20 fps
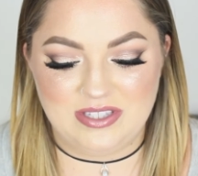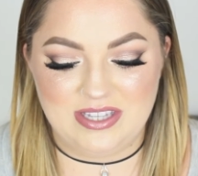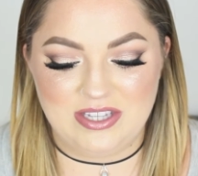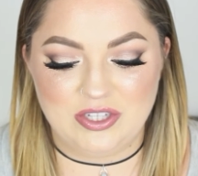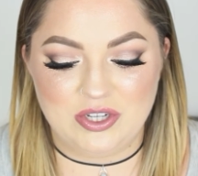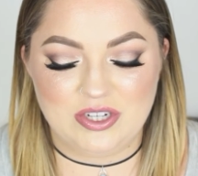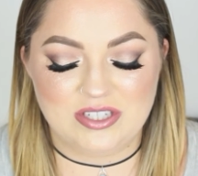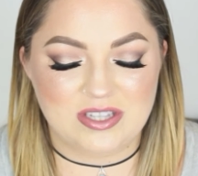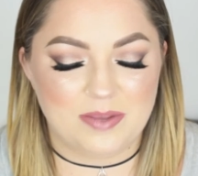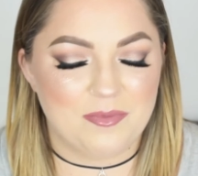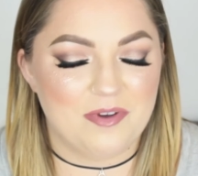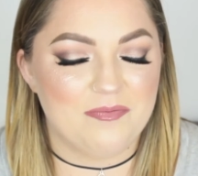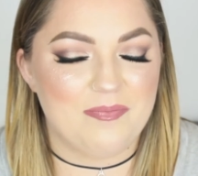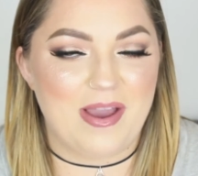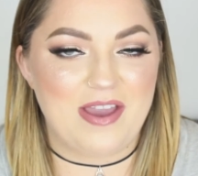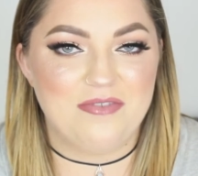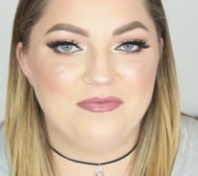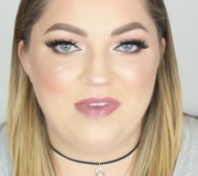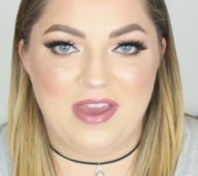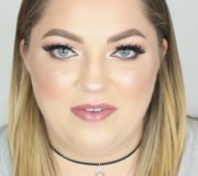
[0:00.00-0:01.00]
These are some of
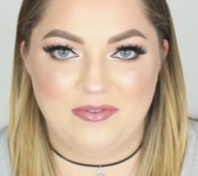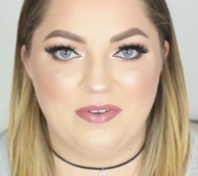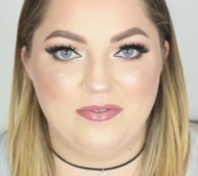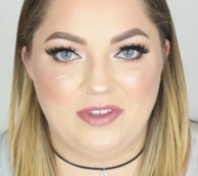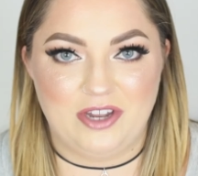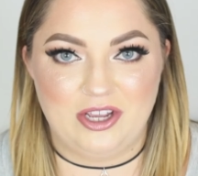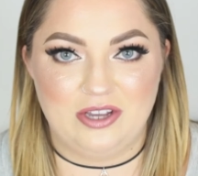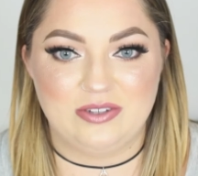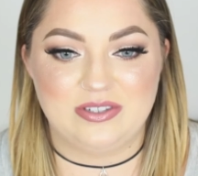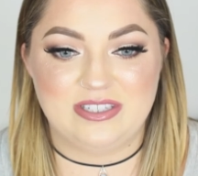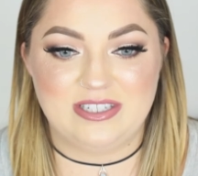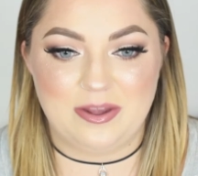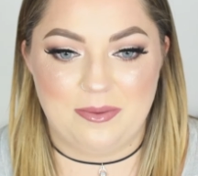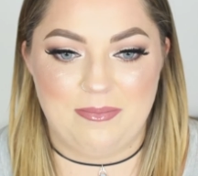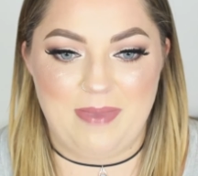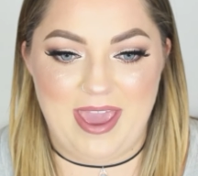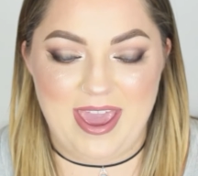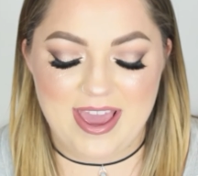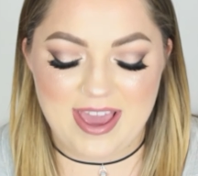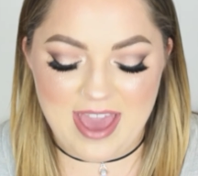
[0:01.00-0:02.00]
my favorite videos to
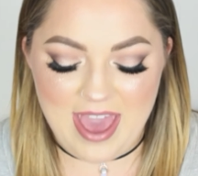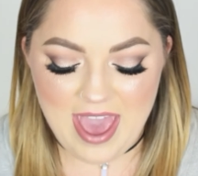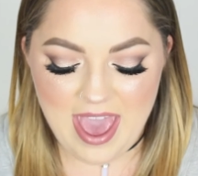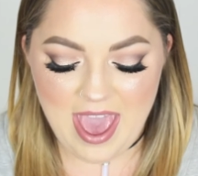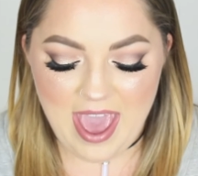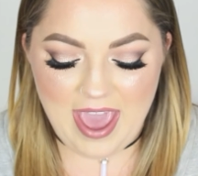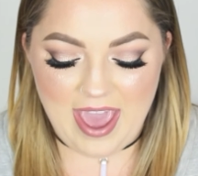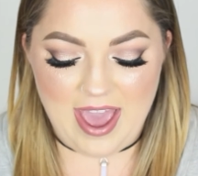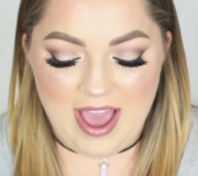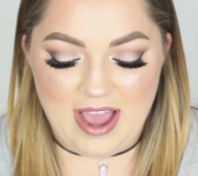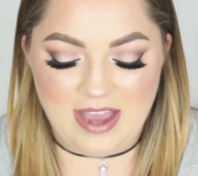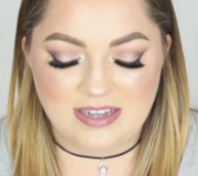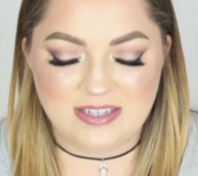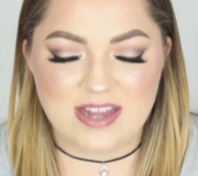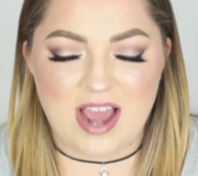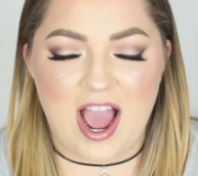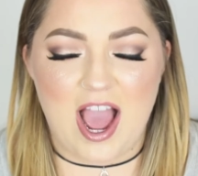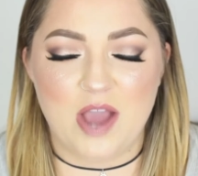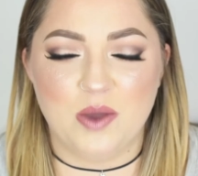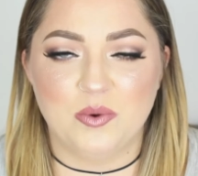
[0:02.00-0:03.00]
make,
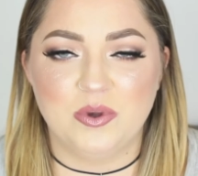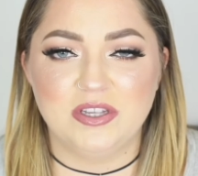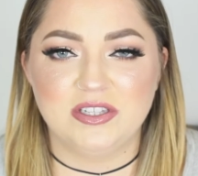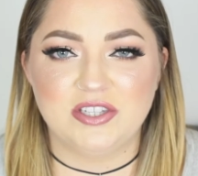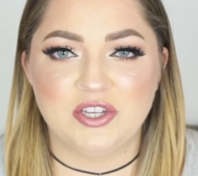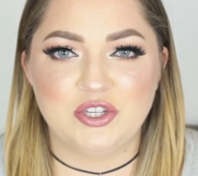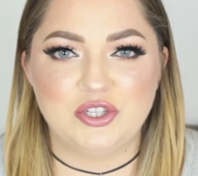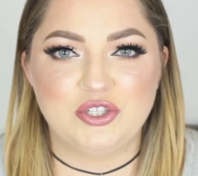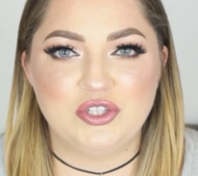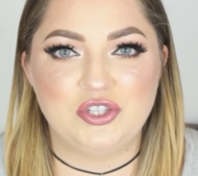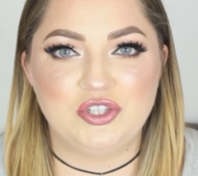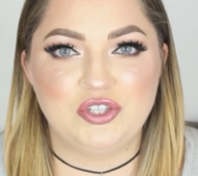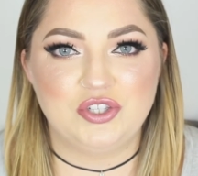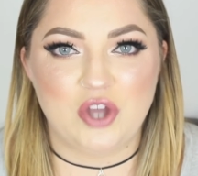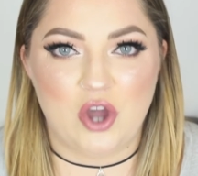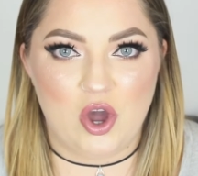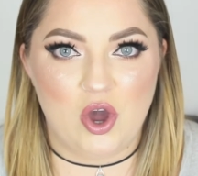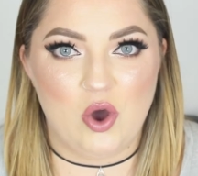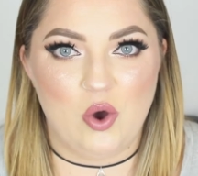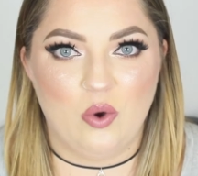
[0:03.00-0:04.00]
and I was
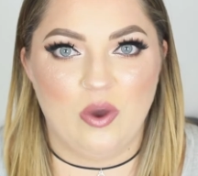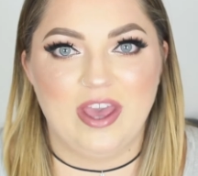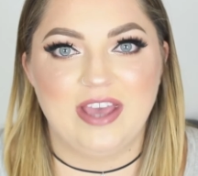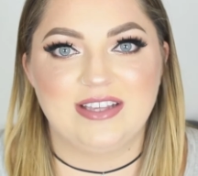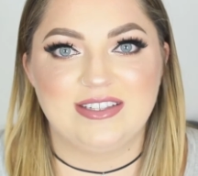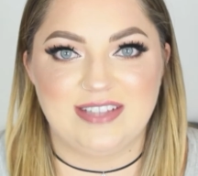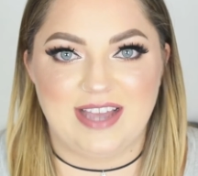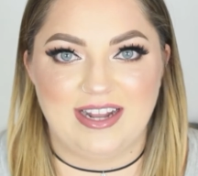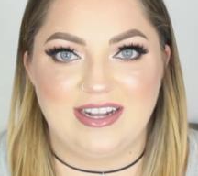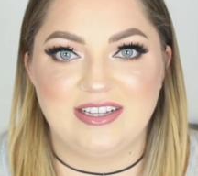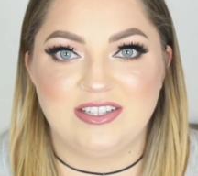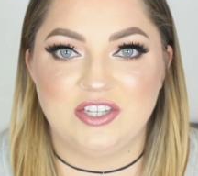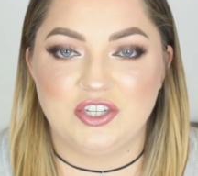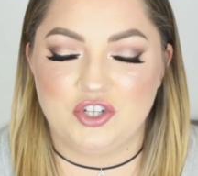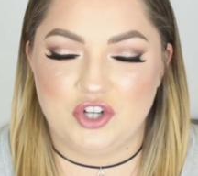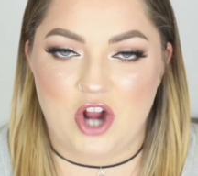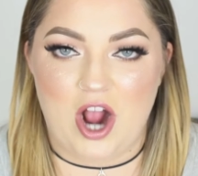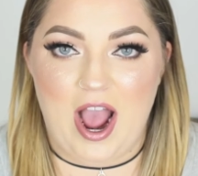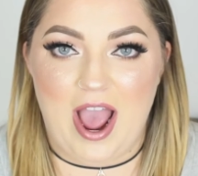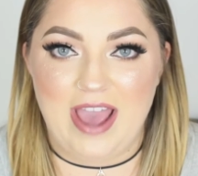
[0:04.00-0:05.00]
so excited to
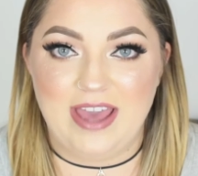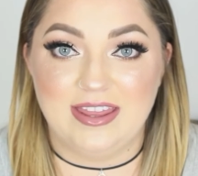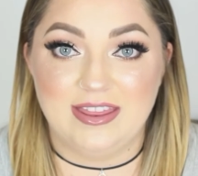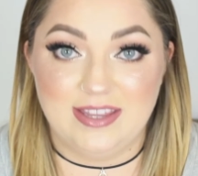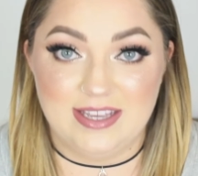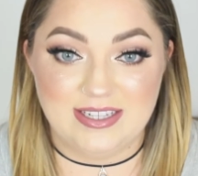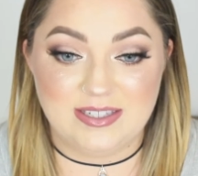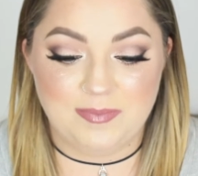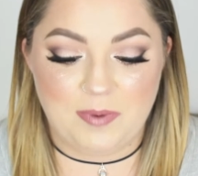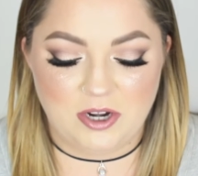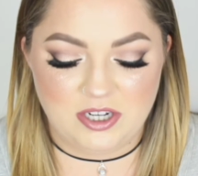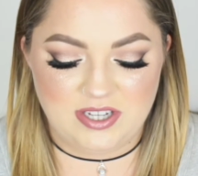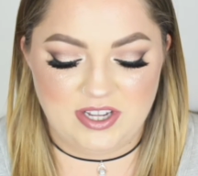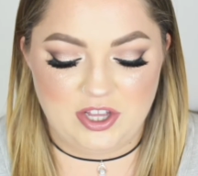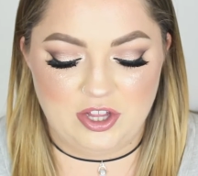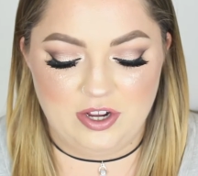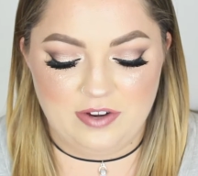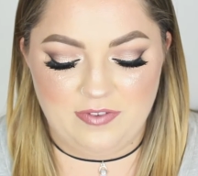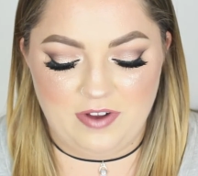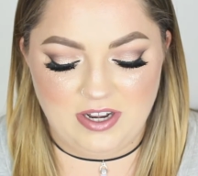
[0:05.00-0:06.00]
try this
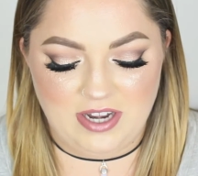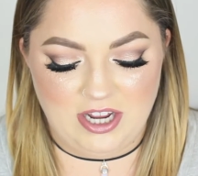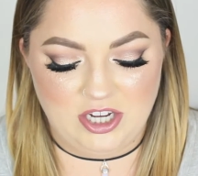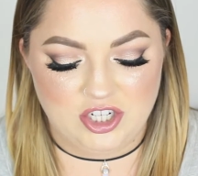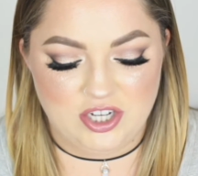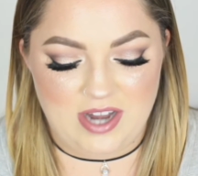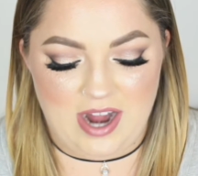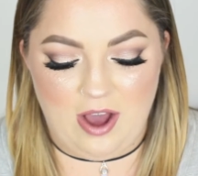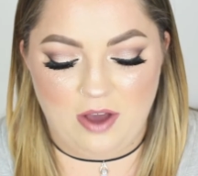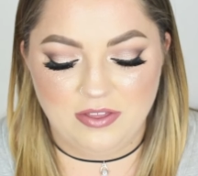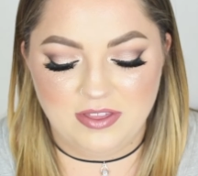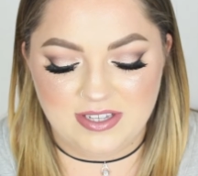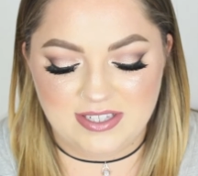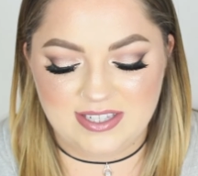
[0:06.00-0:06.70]
particular foundation out.